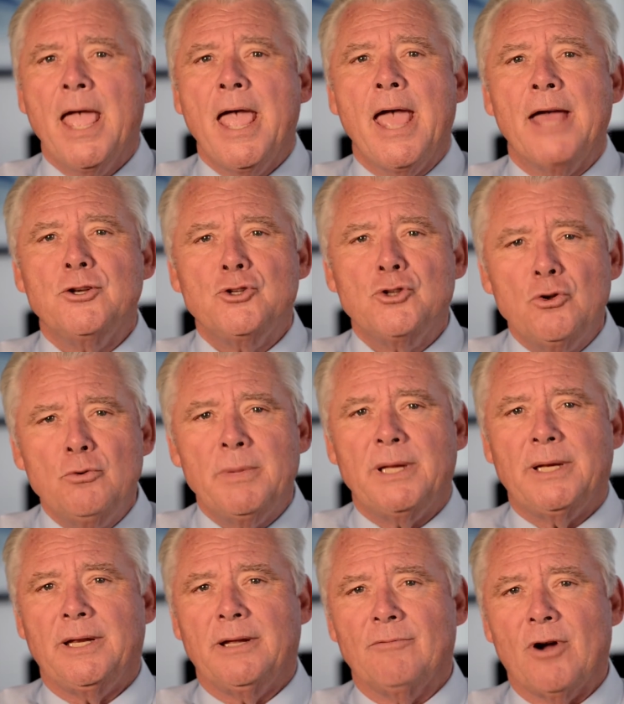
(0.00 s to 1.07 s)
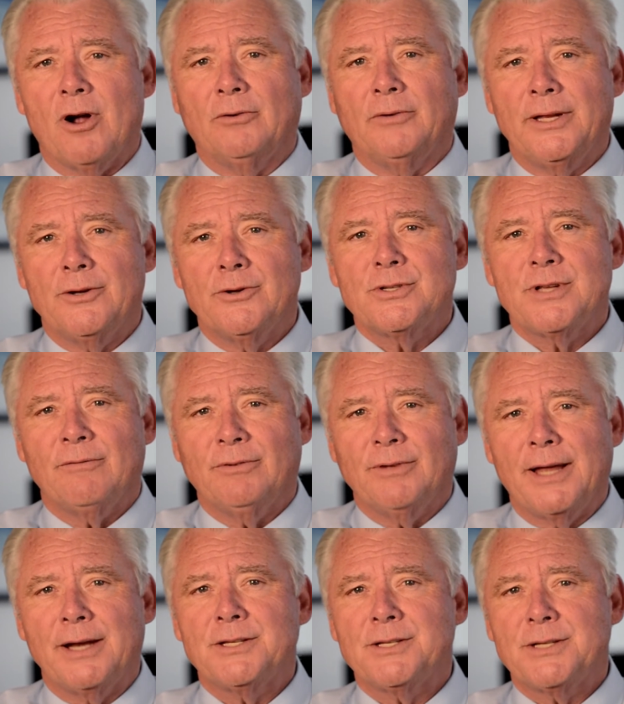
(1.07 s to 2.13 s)
And too many of our leaders have
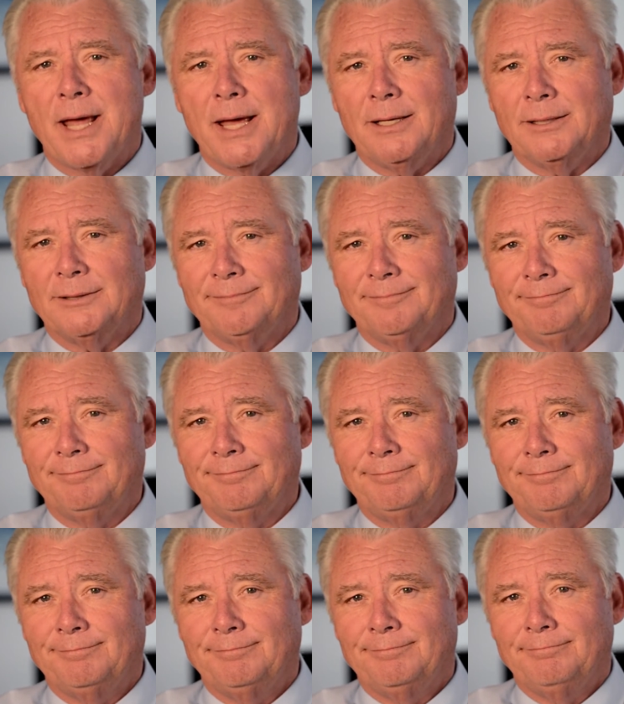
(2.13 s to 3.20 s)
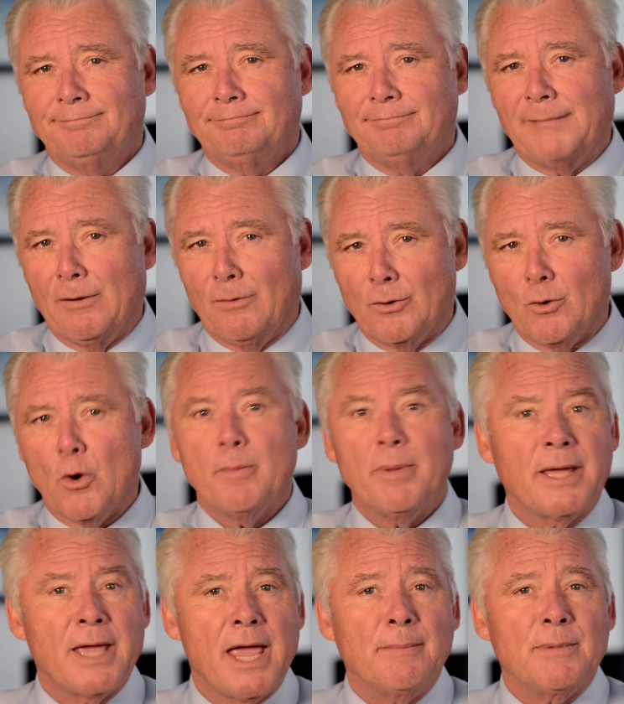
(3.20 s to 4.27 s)
let us down. Illinois
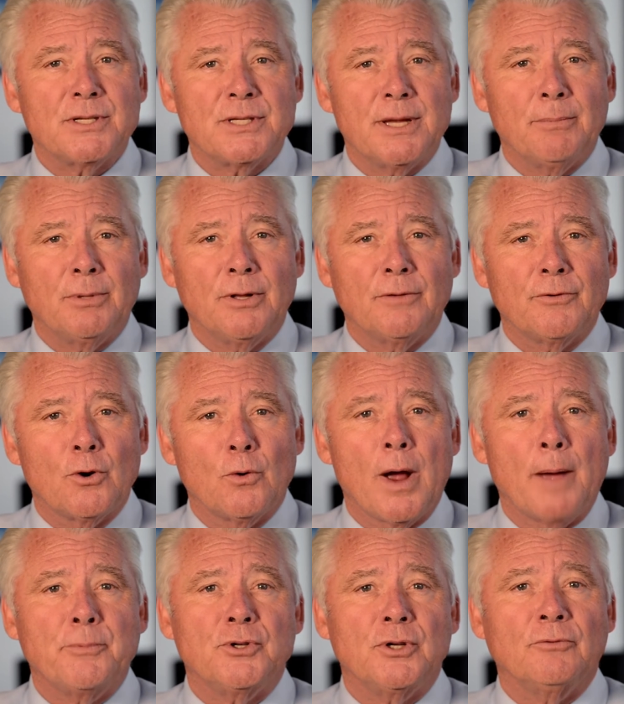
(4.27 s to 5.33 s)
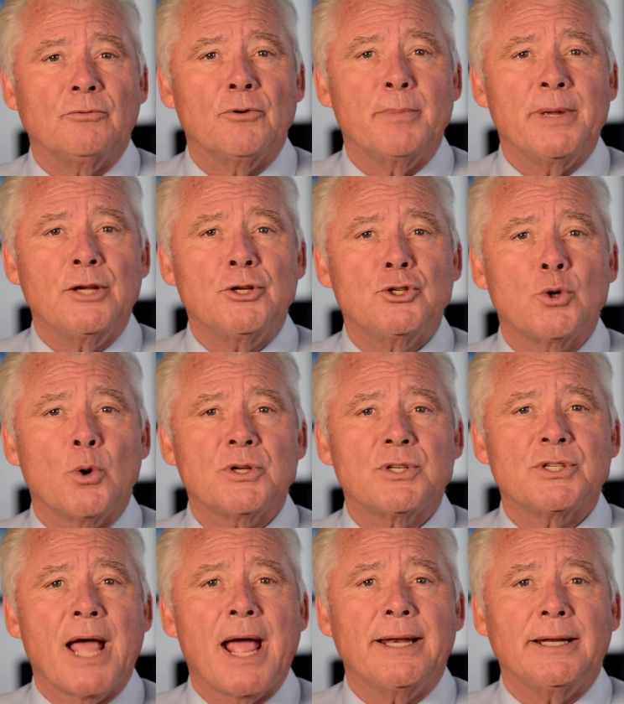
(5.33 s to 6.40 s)
became a symbol of corruption for being
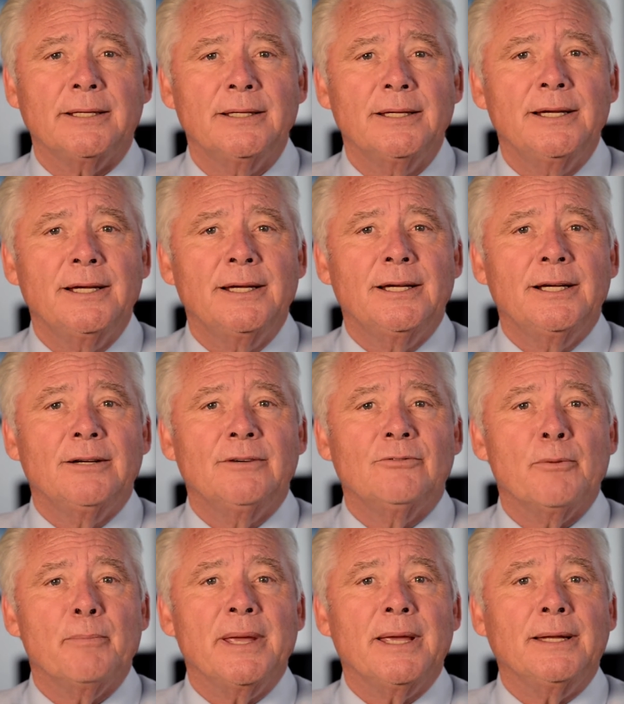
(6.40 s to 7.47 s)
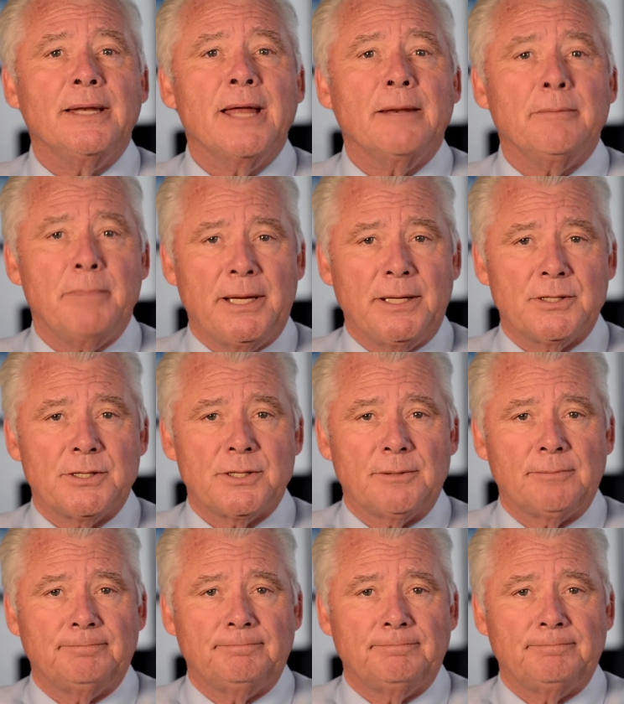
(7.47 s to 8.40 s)
short-sighted, for being deadbeats.